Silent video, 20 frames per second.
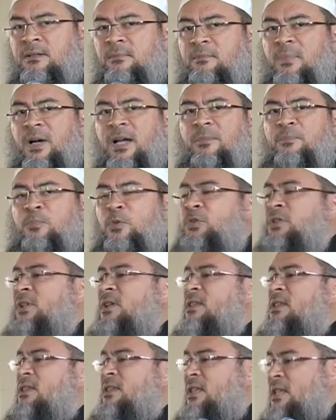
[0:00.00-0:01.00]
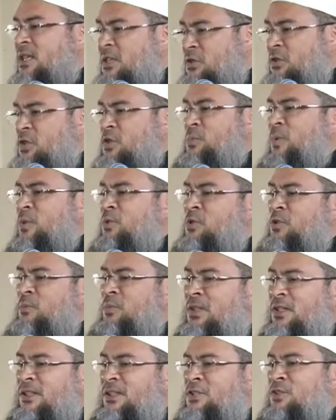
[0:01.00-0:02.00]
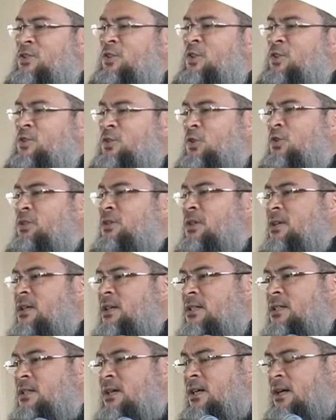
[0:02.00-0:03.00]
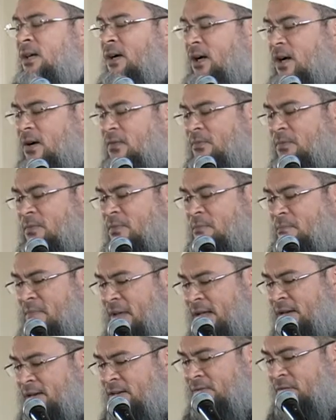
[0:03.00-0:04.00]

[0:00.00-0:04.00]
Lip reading: by putting these responsibilities on the shoulder of men.